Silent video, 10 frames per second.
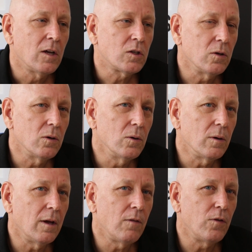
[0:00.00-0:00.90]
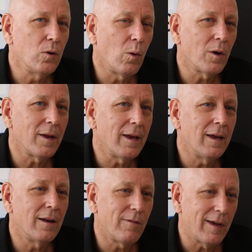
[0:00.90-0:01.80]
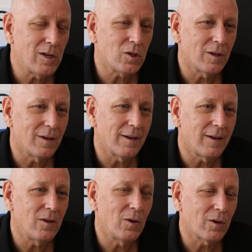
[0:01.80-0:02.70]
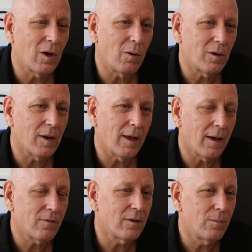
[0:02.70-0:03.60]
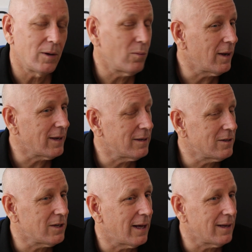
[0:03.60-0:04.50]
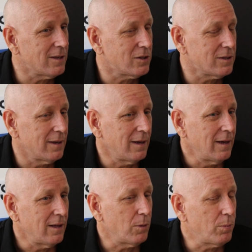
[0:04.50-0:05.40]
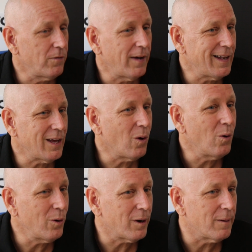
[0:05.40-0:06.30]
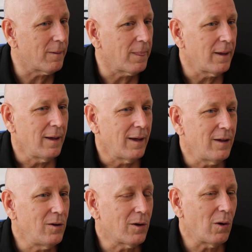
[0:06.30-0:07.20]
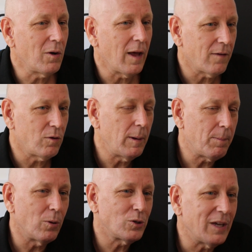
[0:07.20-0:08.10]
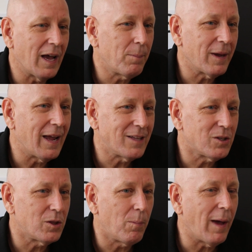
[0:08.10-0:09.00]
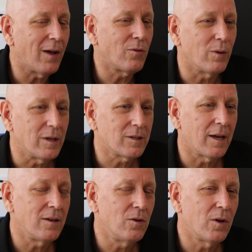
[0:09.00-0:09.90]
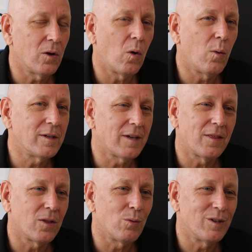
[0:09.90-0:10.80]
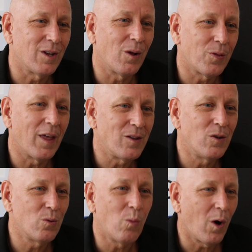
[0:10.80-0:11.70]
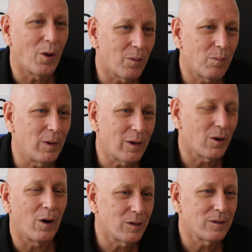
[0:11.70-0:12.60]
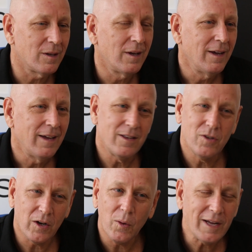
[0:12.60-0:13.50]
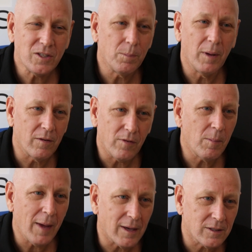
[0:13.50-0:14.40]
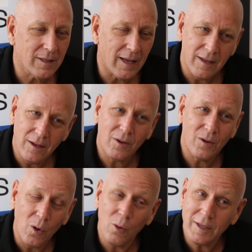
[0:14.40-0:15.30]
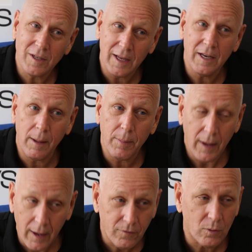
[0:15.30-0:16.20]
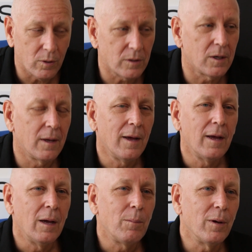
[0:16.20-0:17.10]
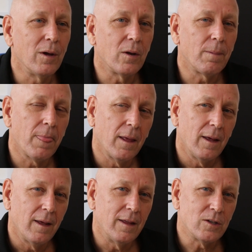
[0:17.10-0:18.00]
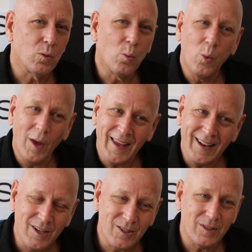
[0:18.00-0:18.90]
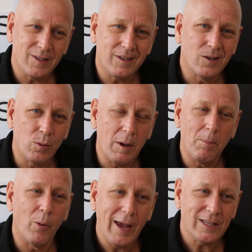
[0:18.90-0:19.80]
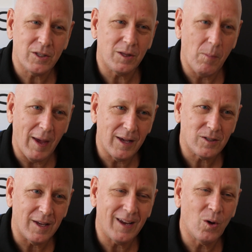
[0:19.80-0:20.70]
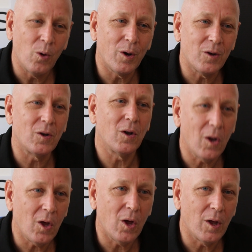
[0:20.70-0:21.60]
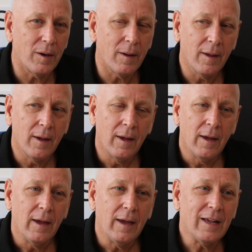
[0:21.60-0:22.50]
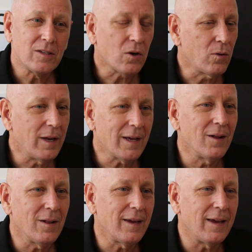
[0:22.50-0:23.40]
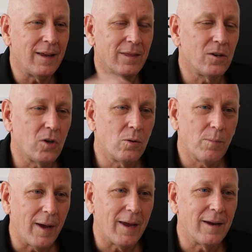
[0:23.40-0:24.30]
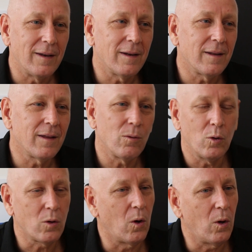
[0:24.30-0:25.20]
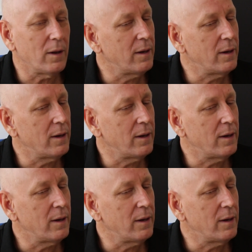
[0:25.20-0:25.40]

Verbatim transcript: So if you want innovation, you're going to have to be willing to challenge the prevailing order. You're going to have to be pushing up against the boundaries, and you don't always get the result that you want because it generates a bit of a mess that you can always clean up afterwards. But this willingness to embrace the mess in order to learn is critical in the domain that we'll call